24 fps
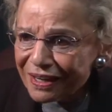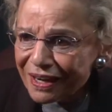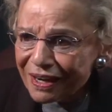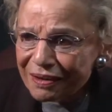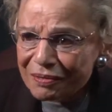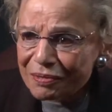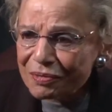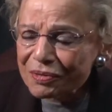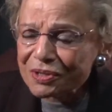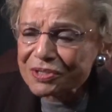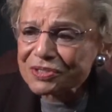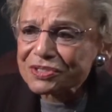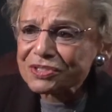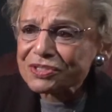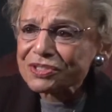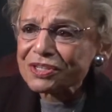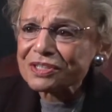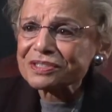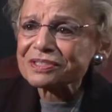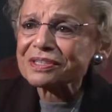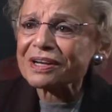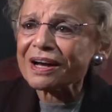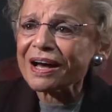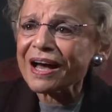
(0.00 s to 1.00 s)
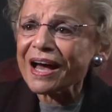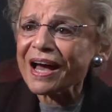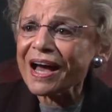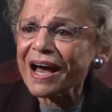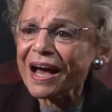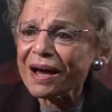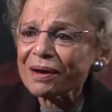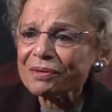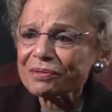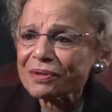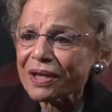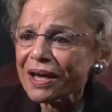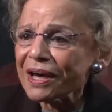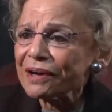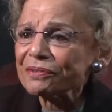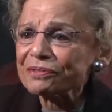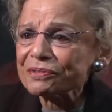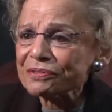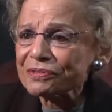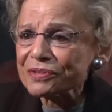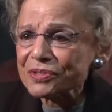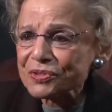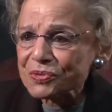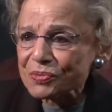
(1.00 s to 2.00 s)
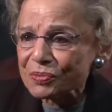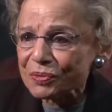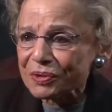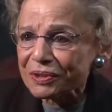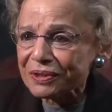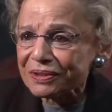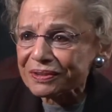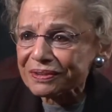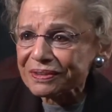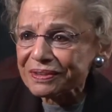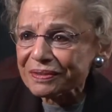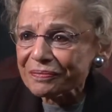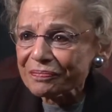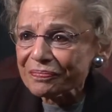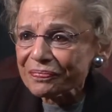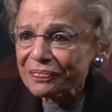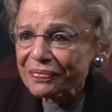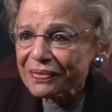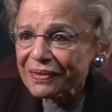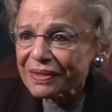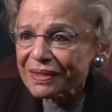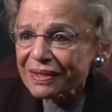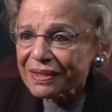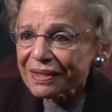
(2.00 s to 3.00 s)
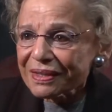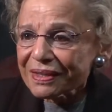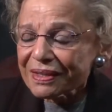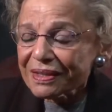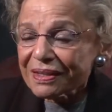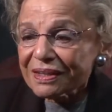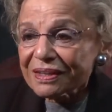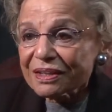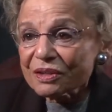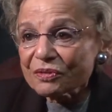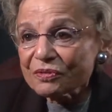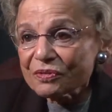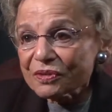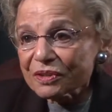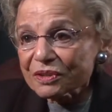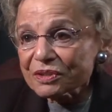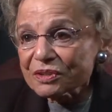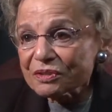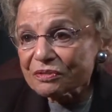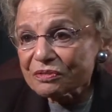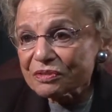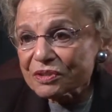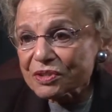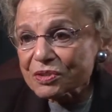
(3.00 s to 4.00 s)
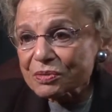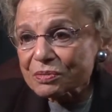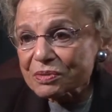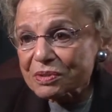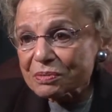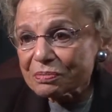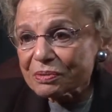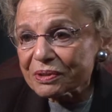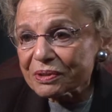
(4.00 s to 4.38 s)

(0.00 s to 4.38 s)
It was just out of this world. Gefilte fish was